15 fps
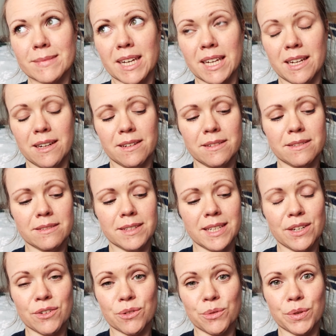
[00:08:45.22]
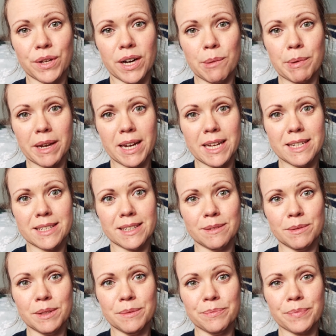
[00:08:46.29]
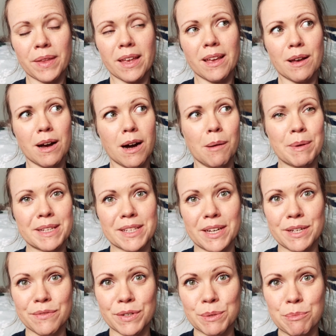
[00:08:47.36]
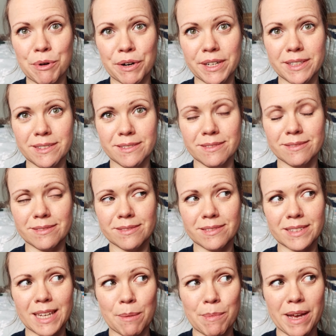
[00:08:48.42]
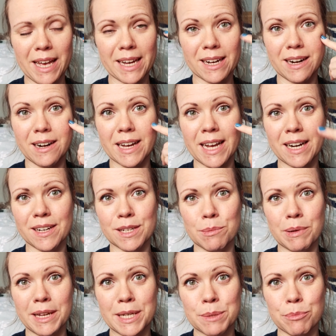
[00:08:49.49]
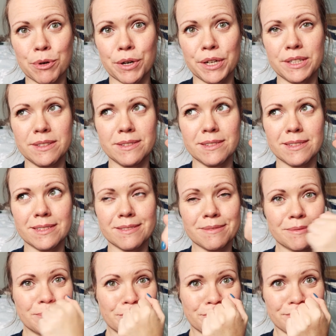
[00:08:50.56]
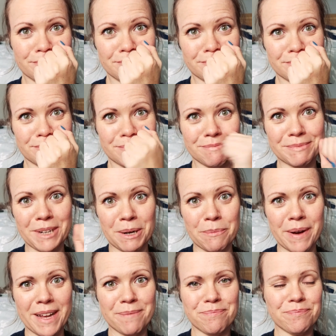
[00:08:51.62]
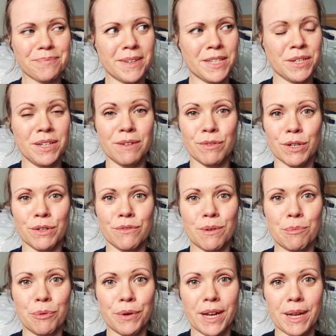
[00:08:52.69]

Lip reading: and then sit and draw on the iPad later. I'm excited for tomorrow. Get my hair cut. England are playing tomorrow. Can't wait. I do love a good football